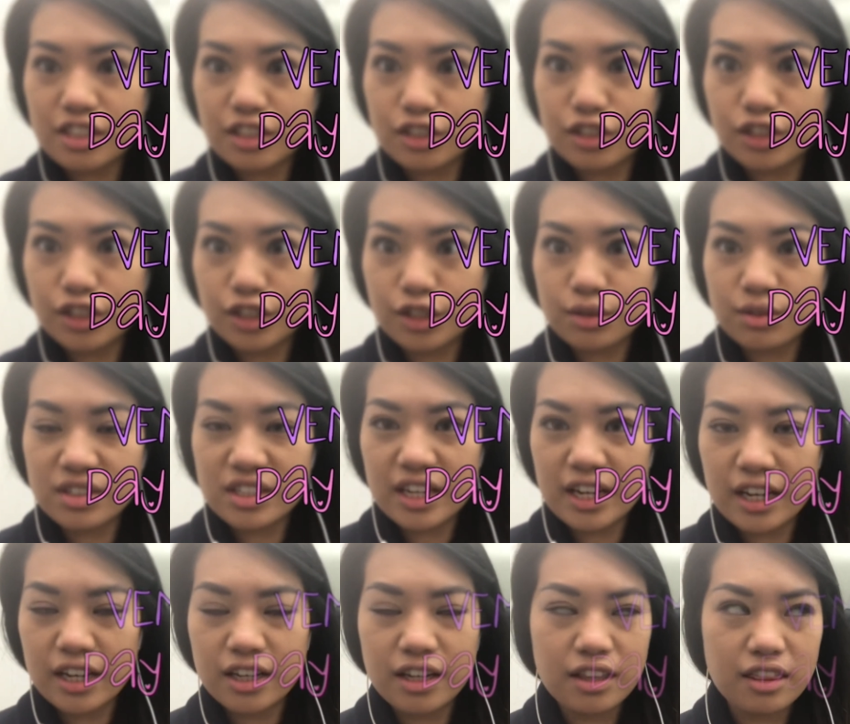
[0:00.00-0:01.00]

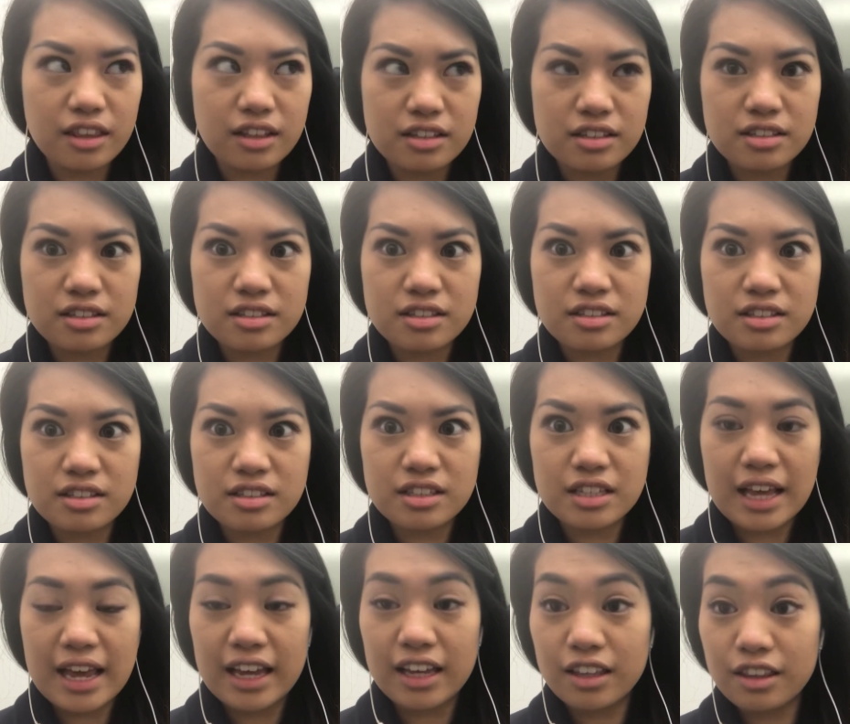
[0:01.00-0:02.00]
Tuesday
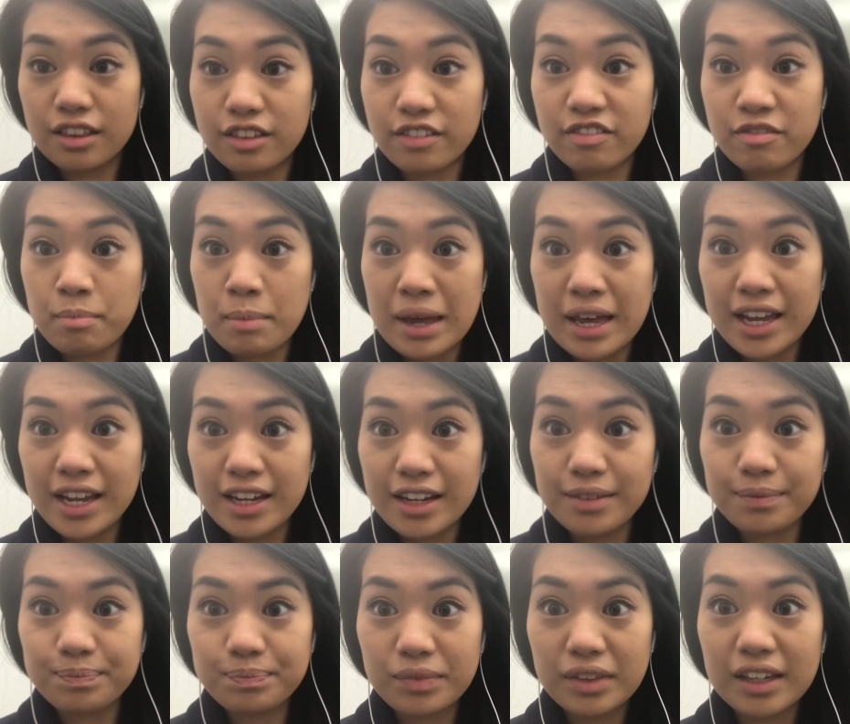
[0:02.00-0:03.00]
the 8th of May
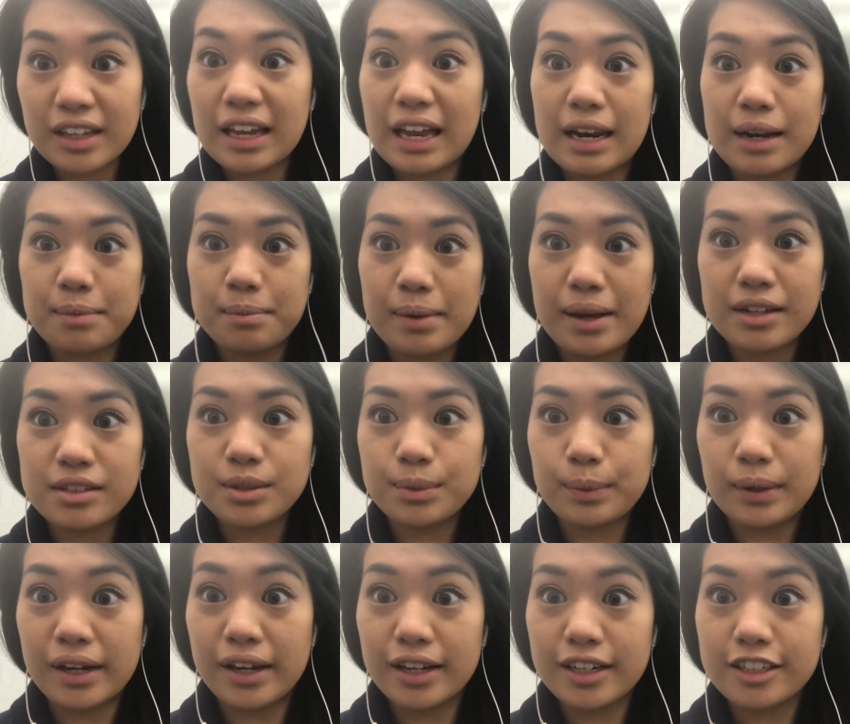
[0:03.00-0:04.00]
and I'm back to
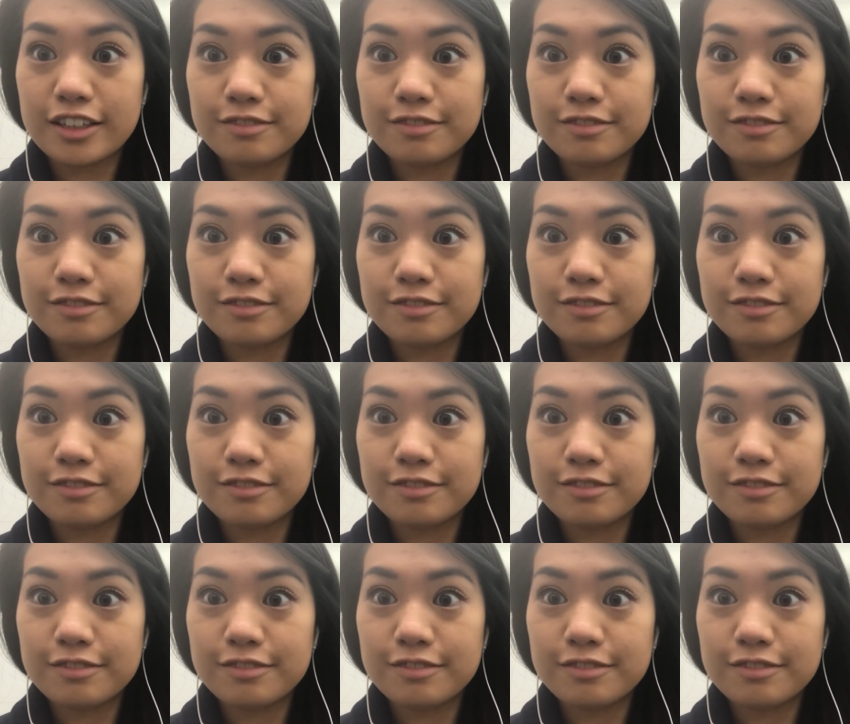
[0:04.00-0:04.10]
work.